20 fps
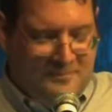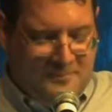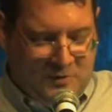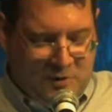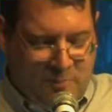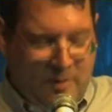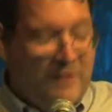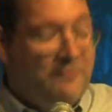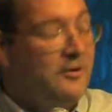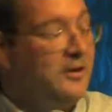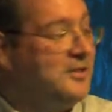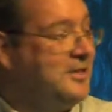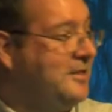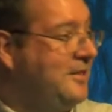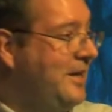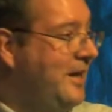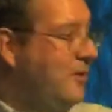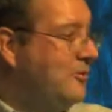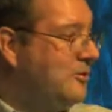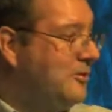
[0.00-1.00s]
So my friends at
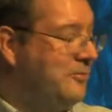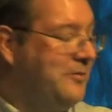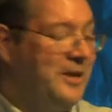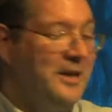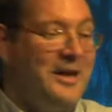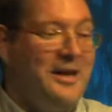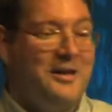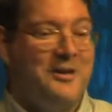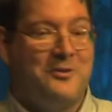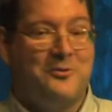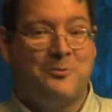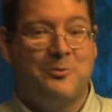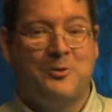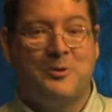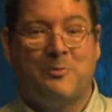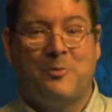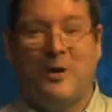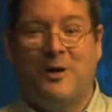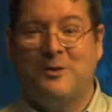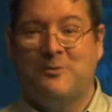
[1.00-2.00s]
the Council of Canadians were
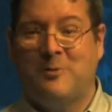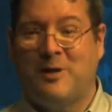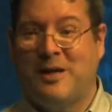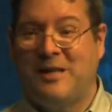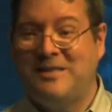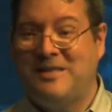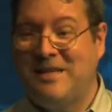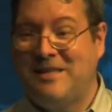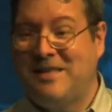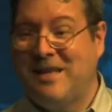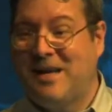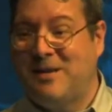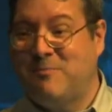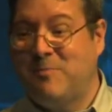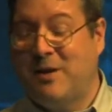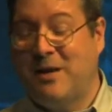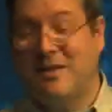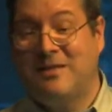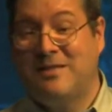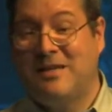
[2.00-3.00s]
surprised when I said that,
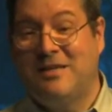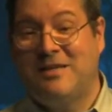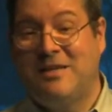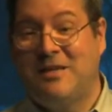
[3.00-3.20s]
but I said,